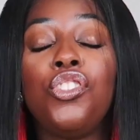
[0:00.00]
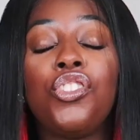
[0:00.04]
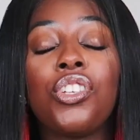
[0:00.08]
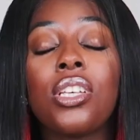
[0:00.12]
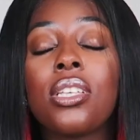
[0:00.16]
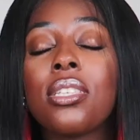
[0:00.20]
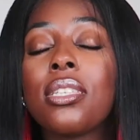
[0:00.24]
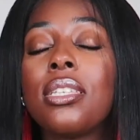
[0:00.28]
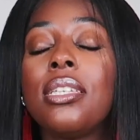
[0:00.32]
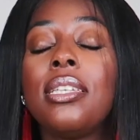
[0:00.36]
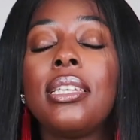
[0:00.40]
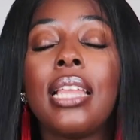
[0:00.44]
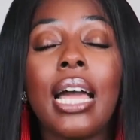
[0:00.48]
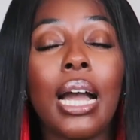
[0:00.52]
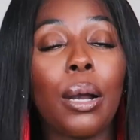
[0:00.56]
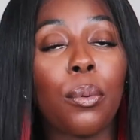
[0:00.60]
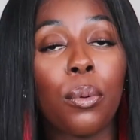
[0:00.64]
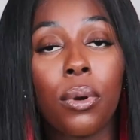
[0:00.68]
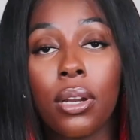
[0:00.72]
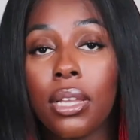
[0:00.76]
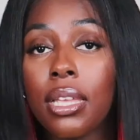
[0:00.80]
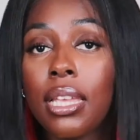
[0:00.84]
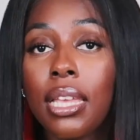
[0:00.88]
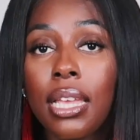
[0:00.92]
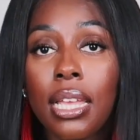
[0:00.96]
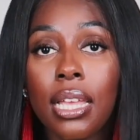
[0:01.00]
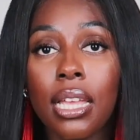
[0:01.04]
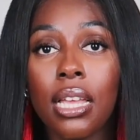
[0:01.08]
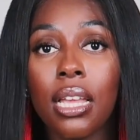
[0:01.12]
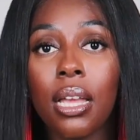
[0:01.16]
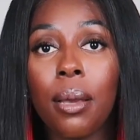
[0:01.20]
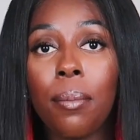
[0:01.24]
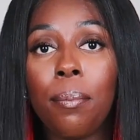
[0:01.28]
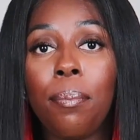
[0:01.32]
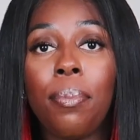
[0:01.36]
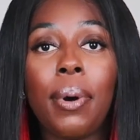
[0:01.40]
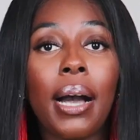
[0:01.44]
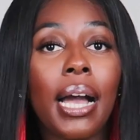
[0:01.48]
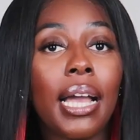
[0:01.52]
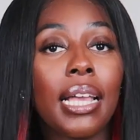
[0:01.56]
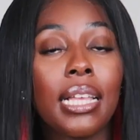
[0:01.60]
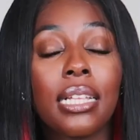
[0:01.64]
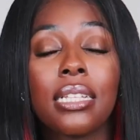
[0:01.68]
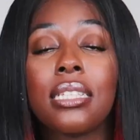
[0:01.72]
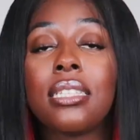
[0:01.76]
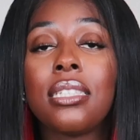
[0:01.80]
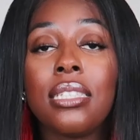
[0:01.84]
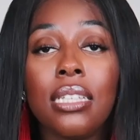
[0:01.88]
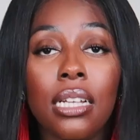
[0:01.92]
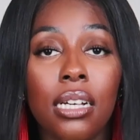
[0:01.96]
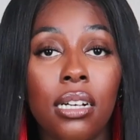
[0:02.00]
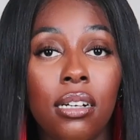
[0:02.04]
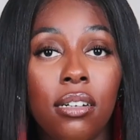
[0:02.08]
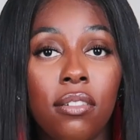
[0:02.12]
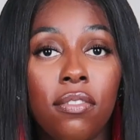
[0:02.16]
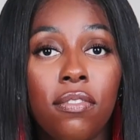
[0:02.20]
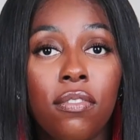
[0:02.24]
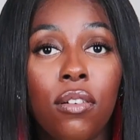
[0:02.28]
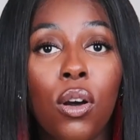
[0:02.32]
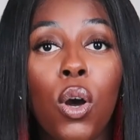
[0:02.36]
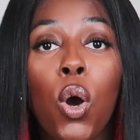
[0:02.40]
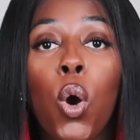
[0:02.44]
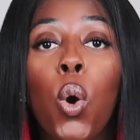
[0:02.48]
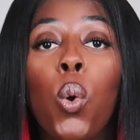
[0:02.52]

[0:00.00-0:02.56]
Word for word: Just networking by itself